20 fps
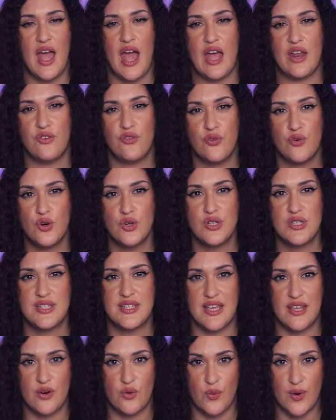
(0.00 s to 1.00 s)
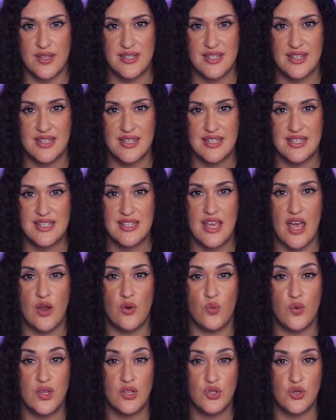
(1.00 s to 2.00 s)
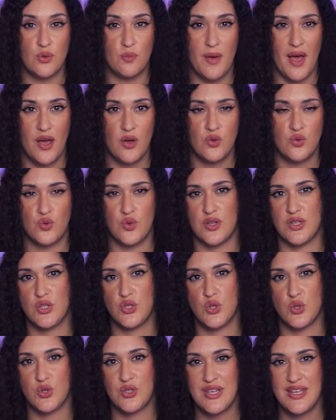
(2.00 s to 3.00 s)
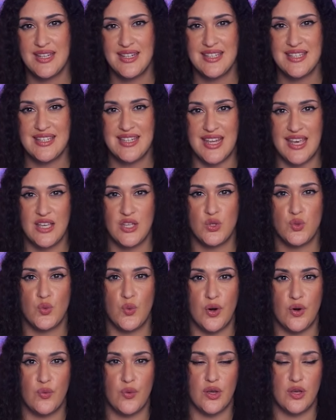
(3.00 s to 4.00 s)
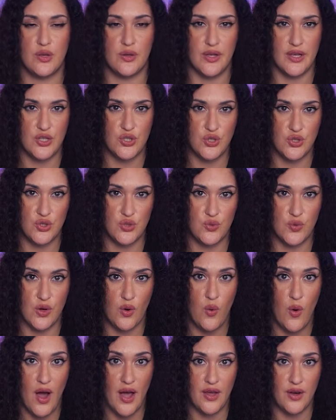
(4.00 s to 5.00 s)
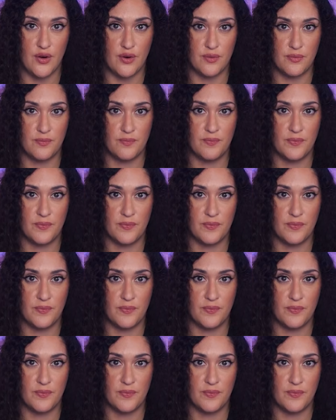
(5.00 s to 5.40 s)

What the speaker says: Enforce data residency and region boundaries so data stays where regulations require.